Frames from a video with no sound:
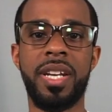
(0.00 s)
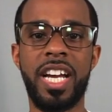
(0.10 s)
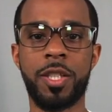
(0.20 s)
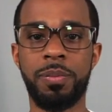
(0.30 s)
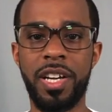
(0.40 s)

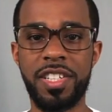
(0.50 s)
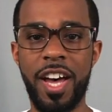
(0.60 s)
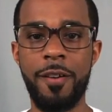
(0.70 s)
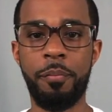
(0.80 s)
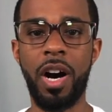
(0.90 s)
next place
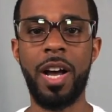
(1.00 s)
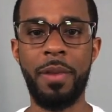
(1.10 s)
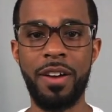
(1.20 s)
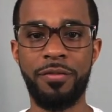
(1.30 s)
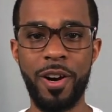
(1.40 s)
I buy
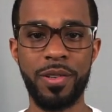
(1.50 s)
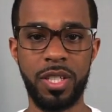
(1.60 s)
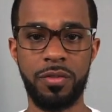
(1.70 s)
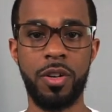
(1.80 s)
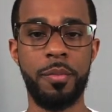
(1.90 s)
my
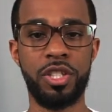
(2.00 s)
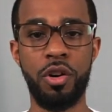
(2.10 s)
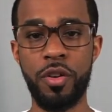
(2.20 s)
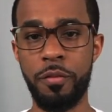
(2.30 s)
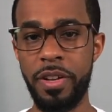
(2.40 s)
fragrances from is
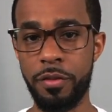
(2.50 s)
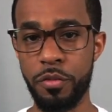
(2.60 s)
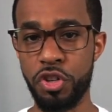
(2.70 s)
going to be from